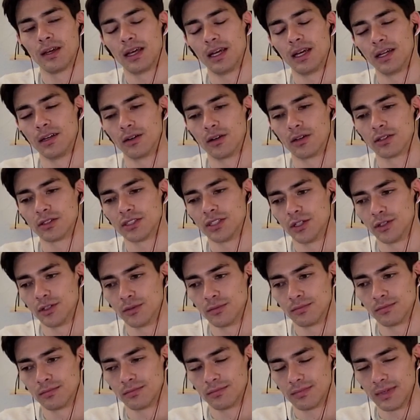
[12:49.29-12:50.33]
And
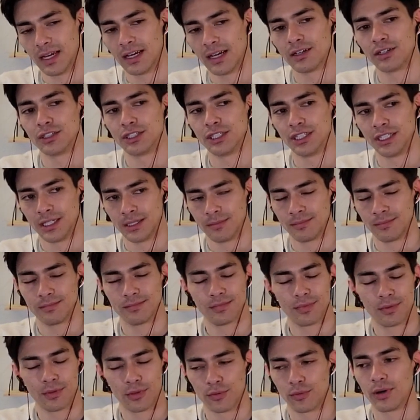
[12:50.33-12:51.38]
also energy
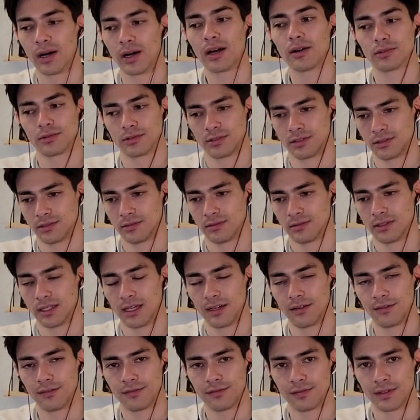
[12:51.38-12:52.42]
throughout
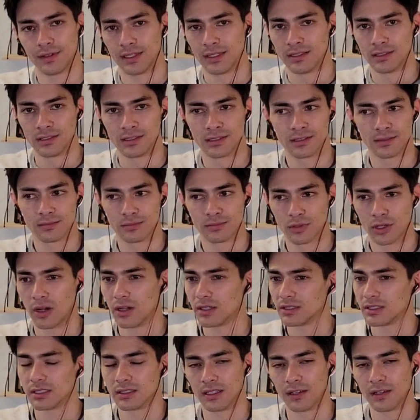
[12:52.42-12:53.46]
life is
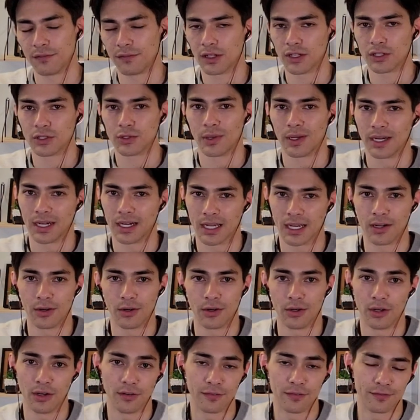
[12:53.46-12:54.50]
constantly fluctuating. I
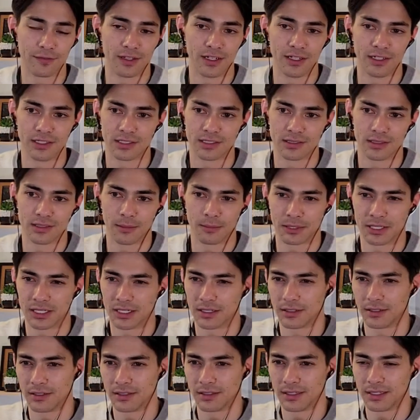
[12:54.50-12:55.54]
don't know if there's a
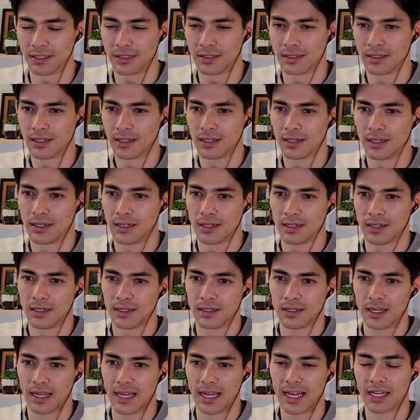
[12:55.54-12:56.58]
particularly
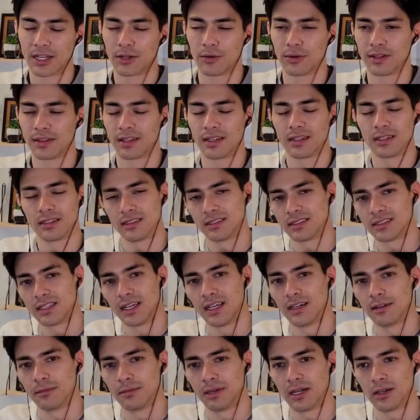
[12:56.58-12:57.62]
accurate thing to
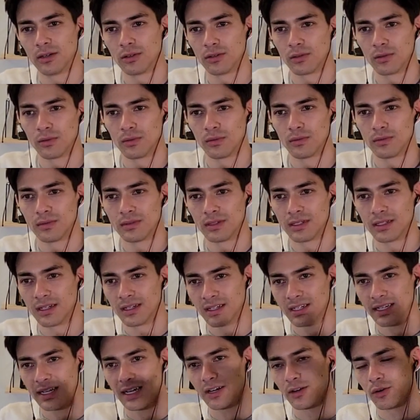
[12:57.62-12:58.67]
say about
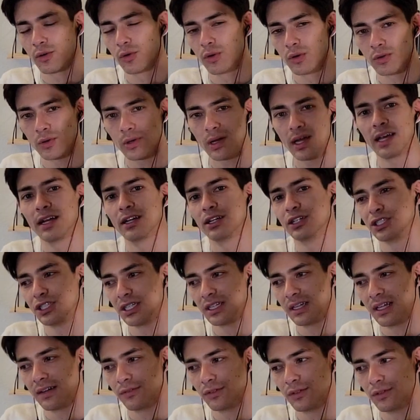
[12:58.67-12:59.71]
a categorical
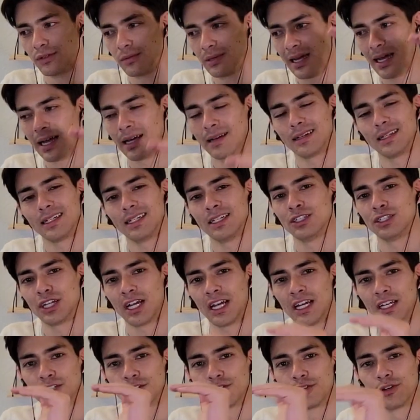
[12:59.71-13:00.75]
energy level at each
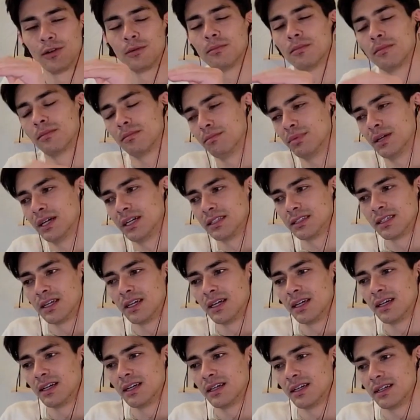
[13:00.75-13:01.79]
age group, but
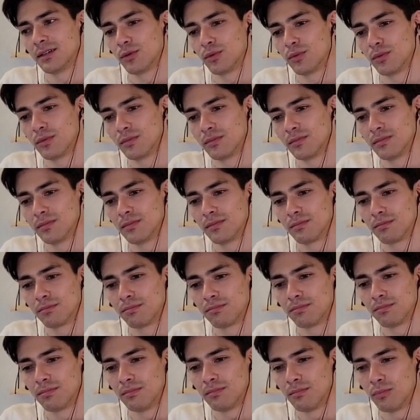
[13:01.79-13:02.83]

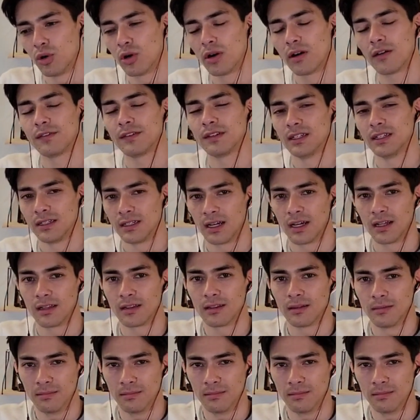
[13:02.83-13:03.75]
more often than not,